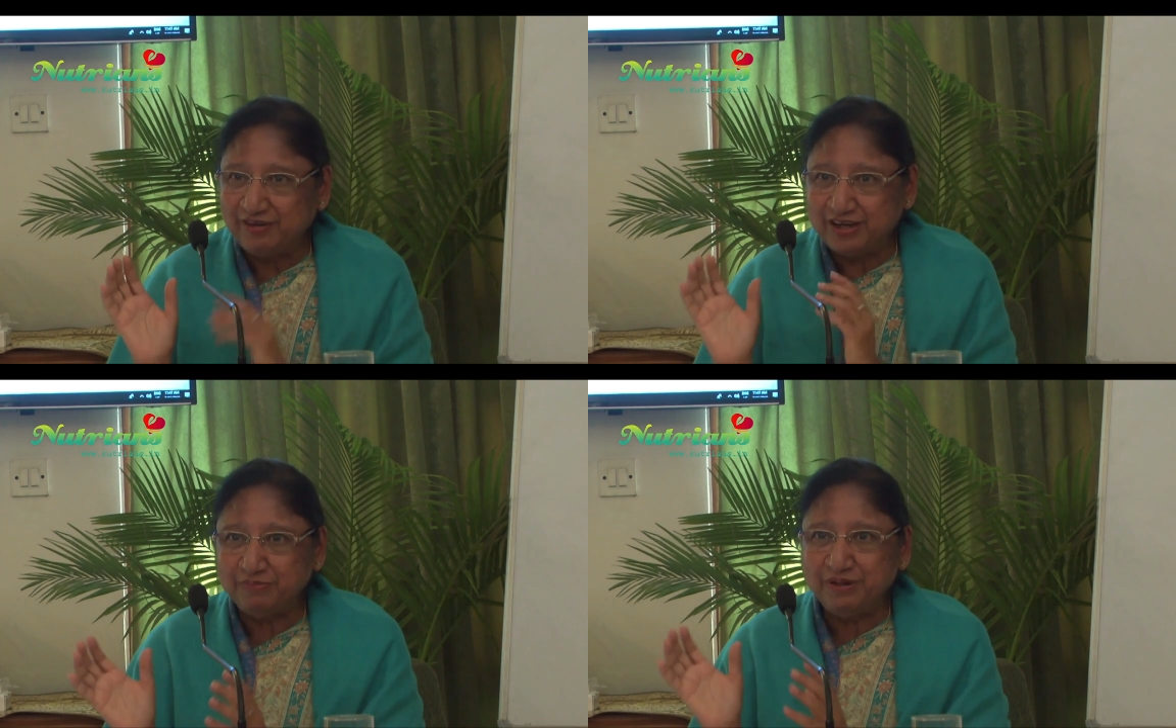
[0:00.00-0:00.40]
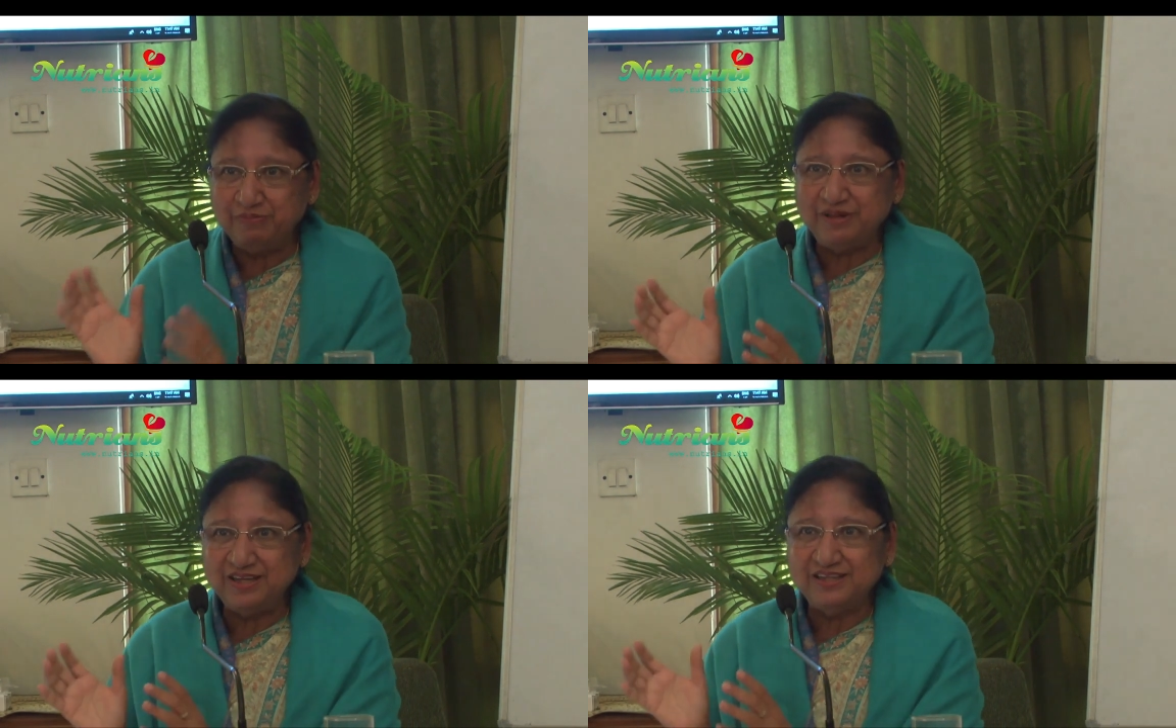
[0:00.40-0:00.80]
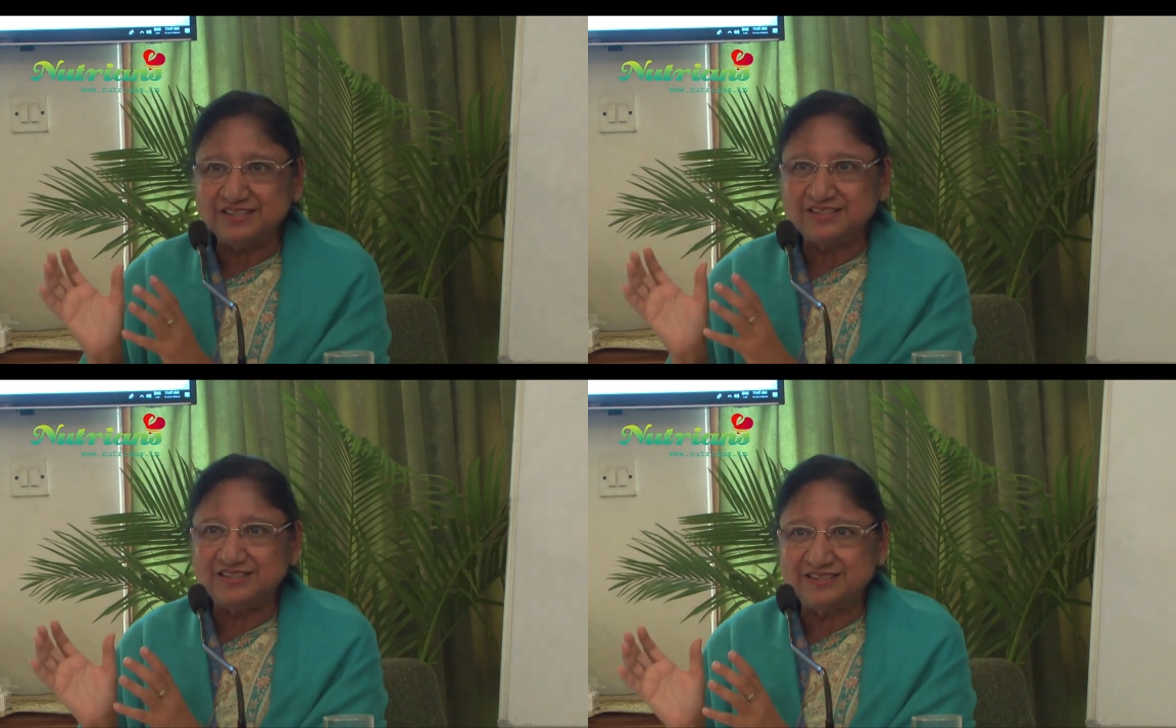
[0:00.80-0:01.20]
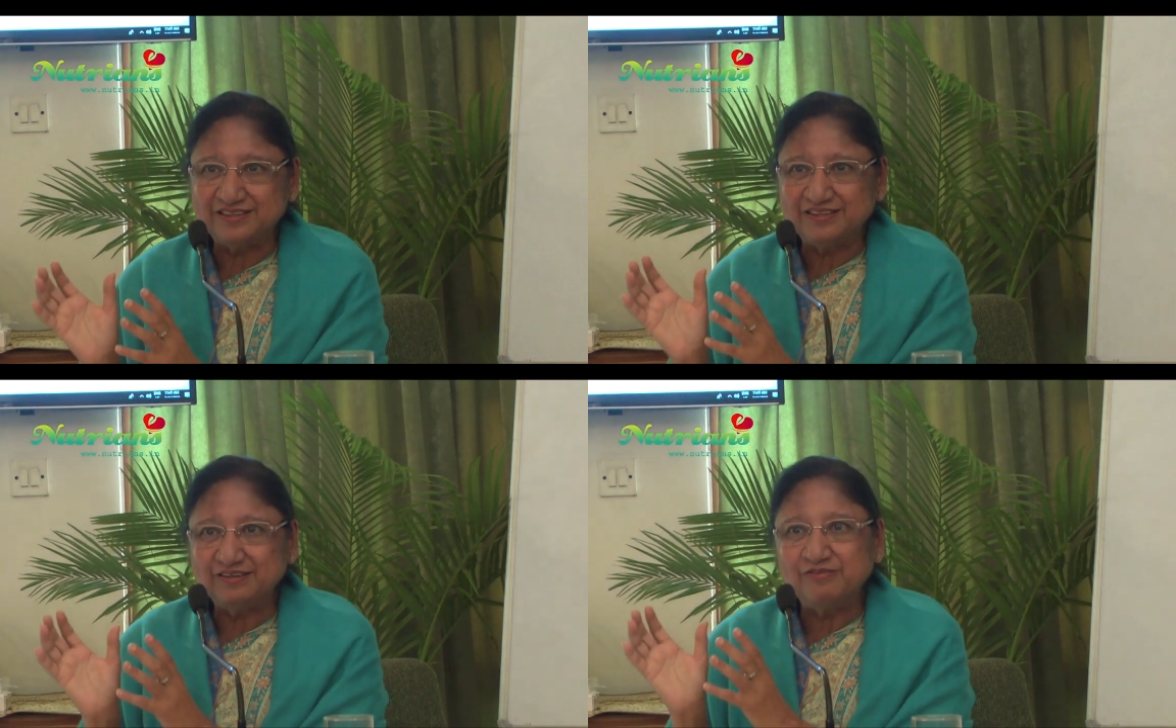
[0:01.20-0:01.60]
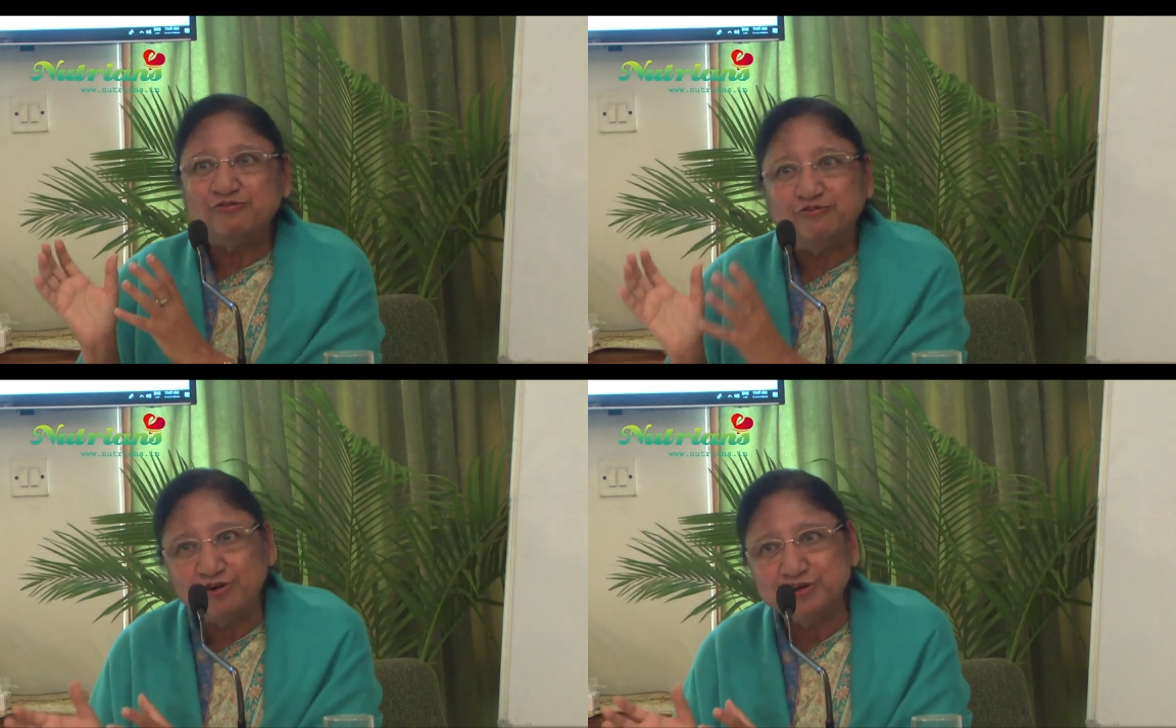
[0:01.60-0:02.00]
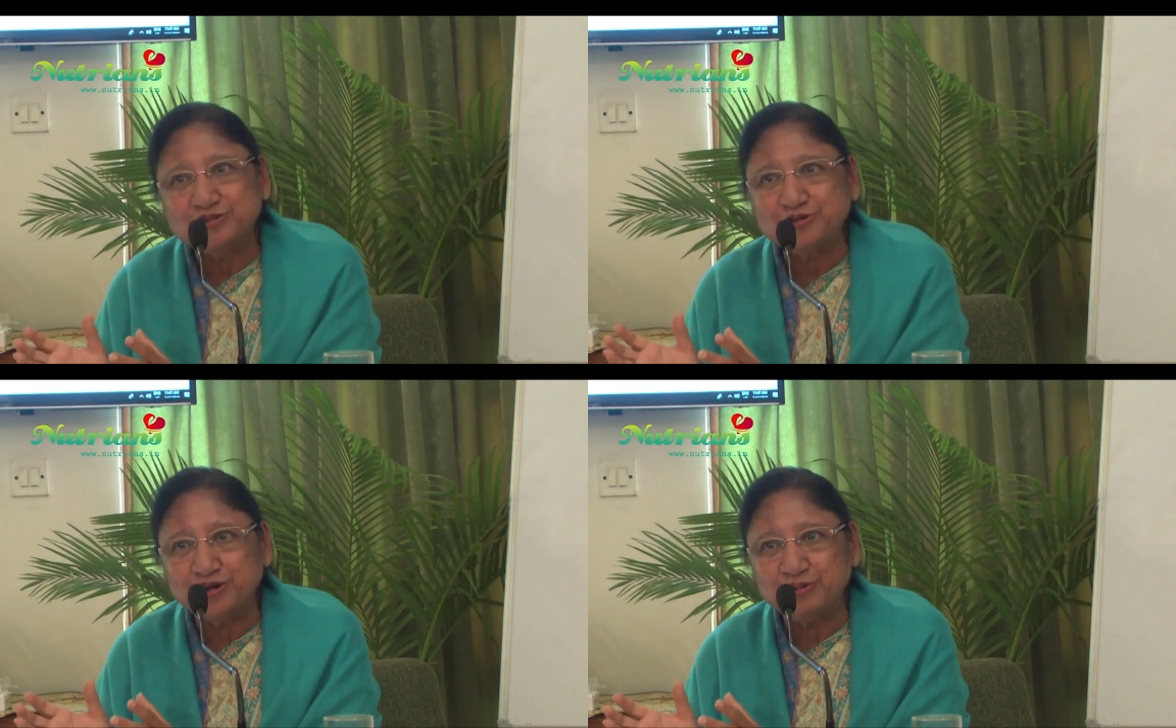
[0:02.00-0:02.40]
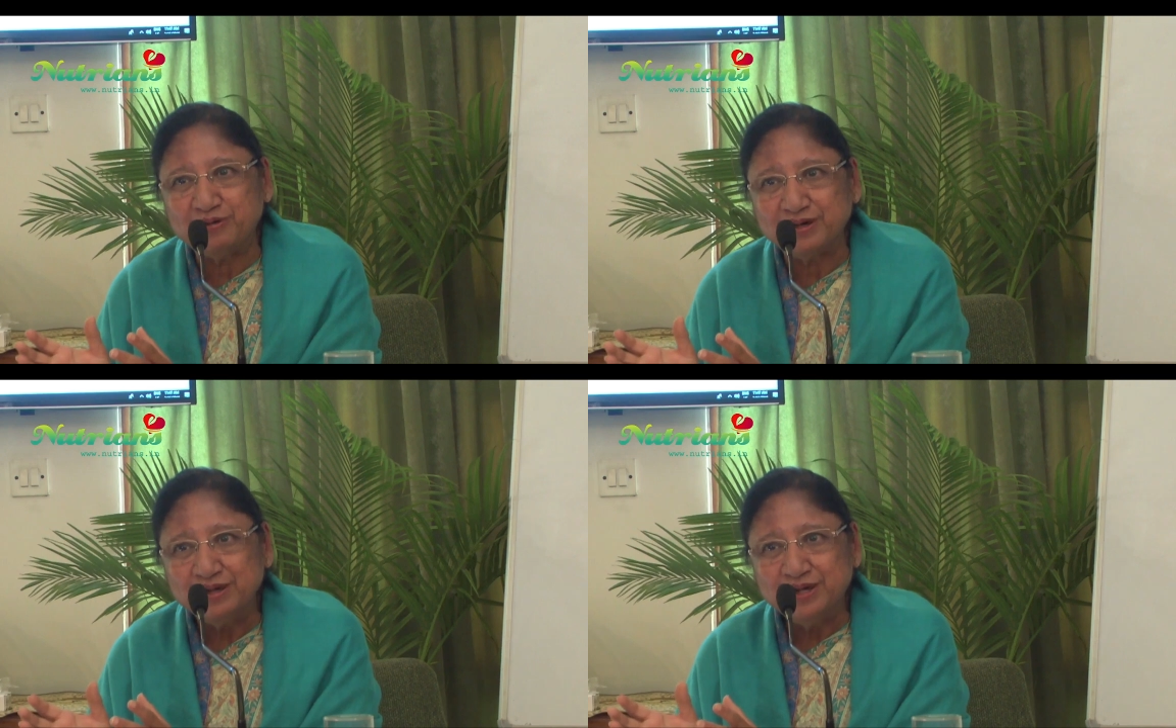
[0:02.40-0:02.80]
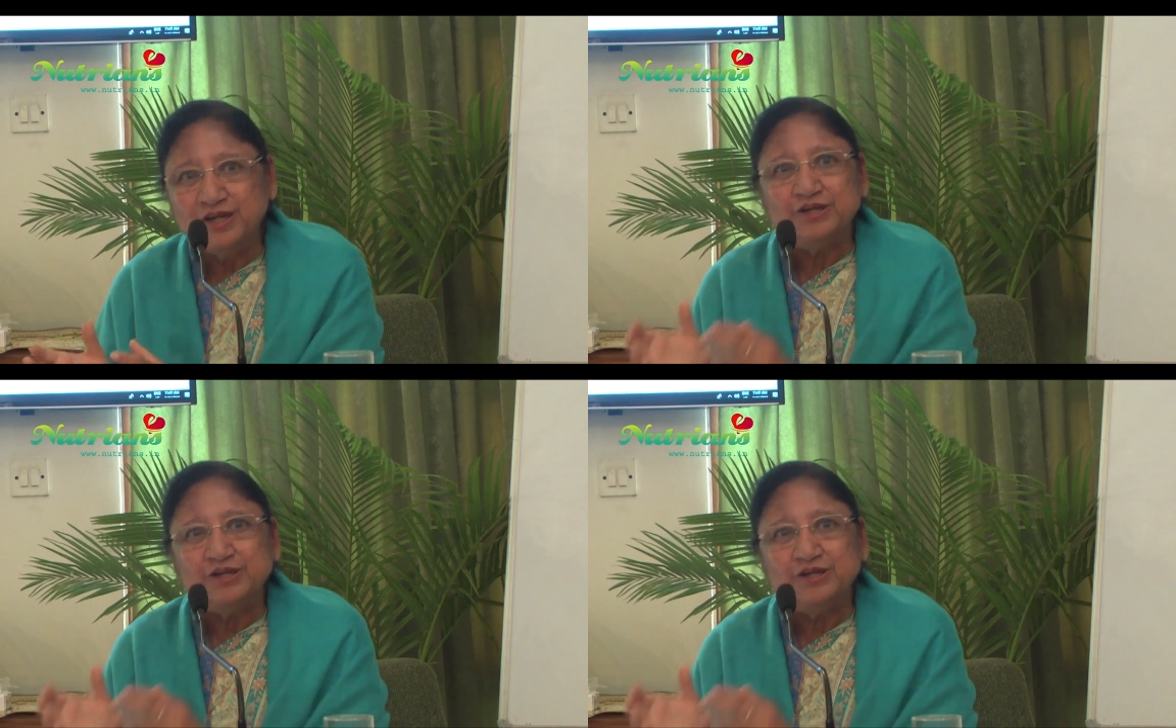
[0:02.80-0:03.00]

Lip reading: Vitamin B is water soluble.